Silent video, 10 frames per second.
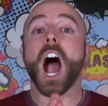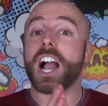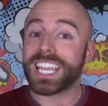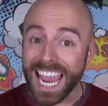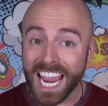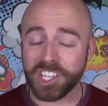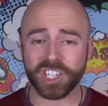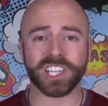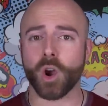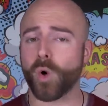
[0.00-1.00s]

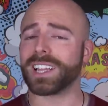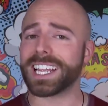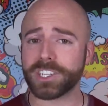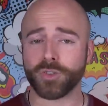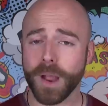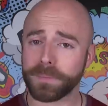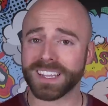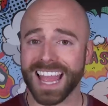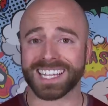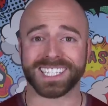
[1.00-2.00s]
occasionally only
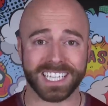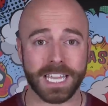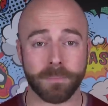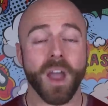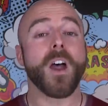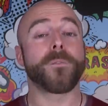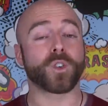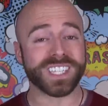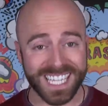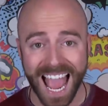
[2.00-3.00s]
interrupting that sleep
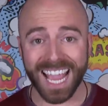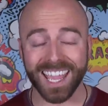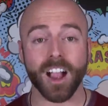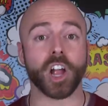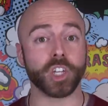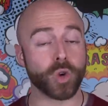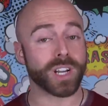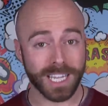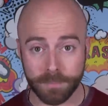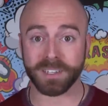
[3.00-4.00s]
for snacking on
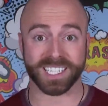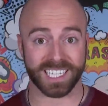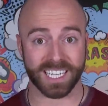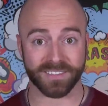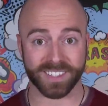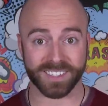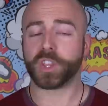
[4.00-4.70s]
eucalyptus leaves.